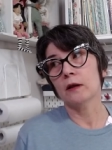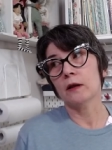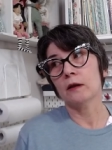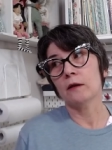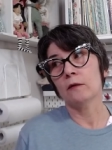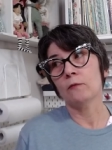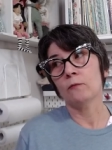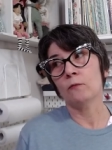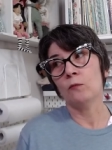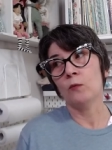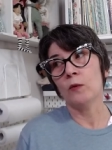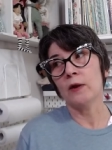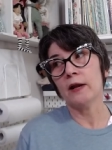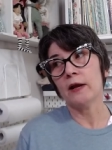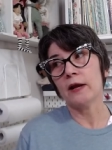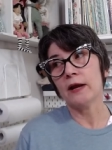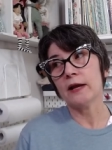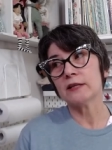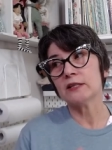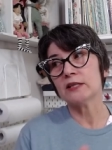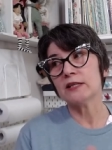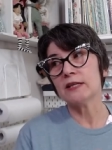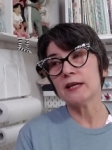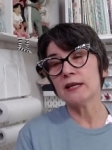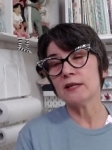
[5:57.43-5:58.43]
when
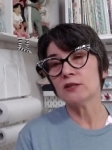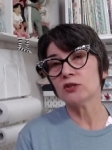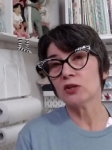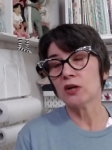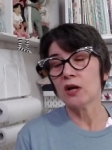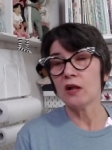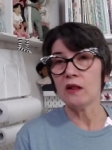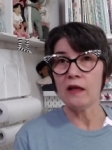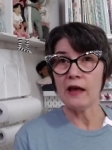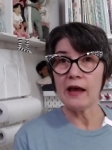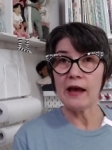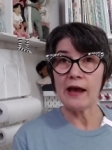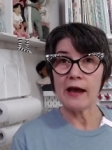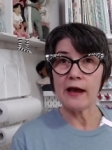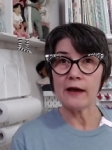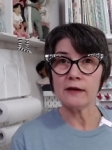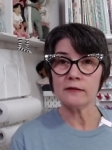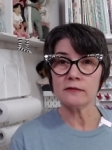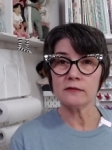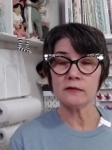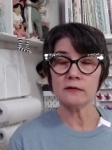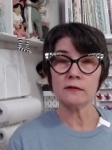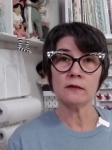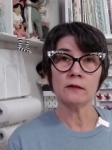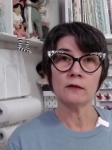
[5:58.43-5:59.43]
I teach a
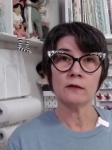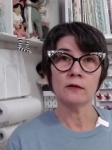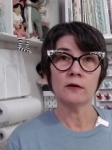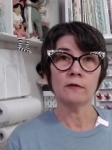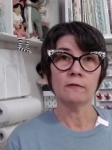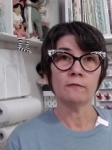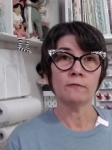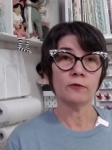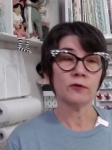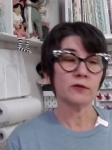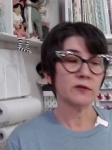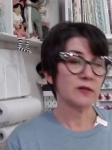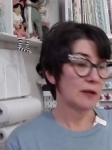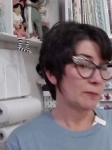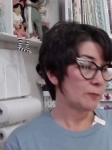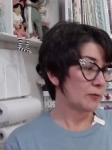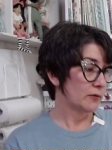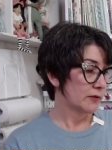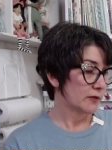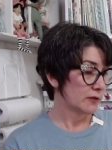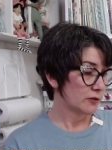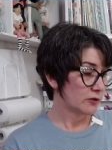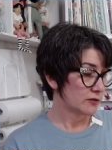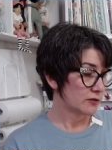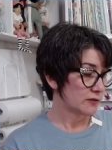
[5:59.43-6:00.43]
class, for example,
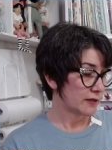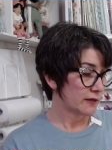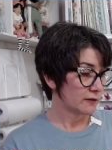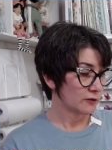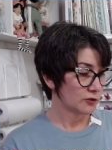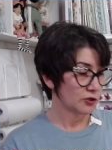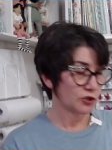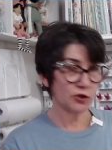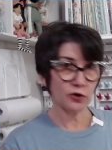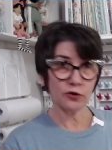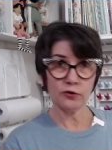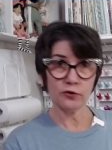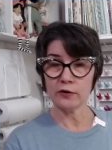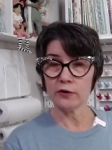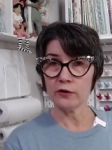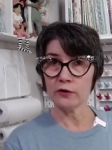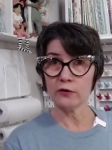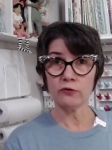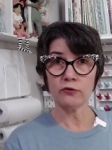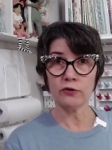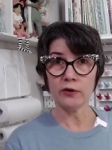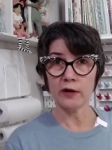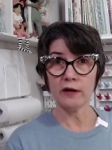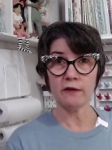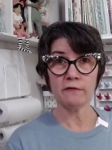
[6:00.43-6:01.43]
the Skillshare or the
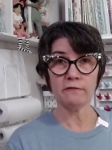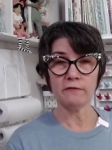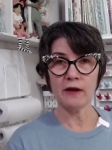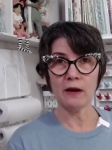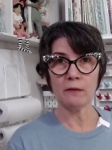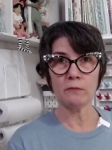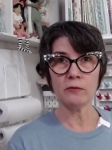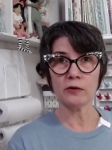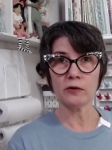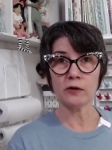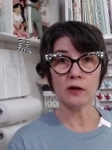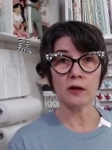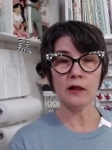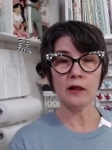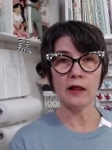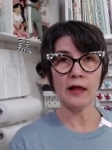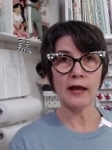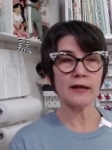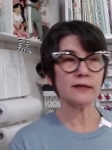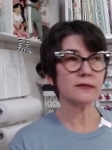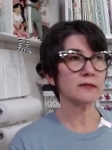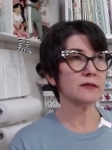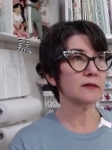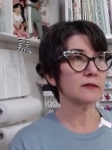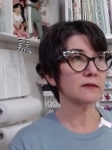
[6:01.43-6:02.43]
Creative Fabrica
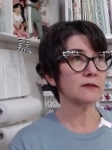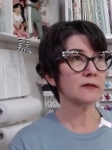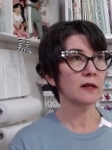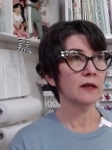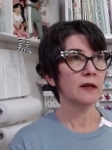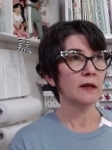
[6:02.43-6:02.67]
classes,